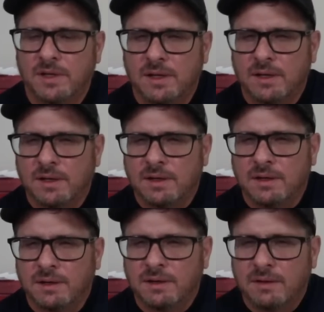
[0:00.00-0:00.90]

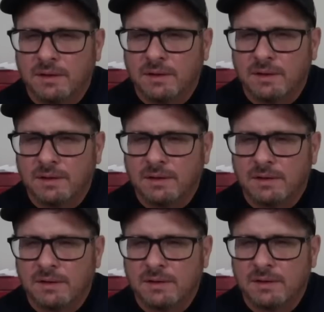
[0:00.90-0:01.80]

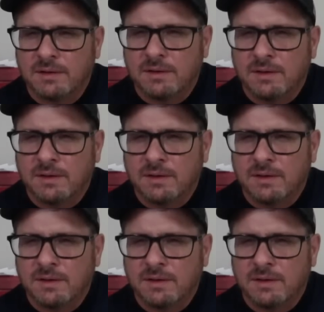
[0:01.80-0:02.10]
(no one is talking)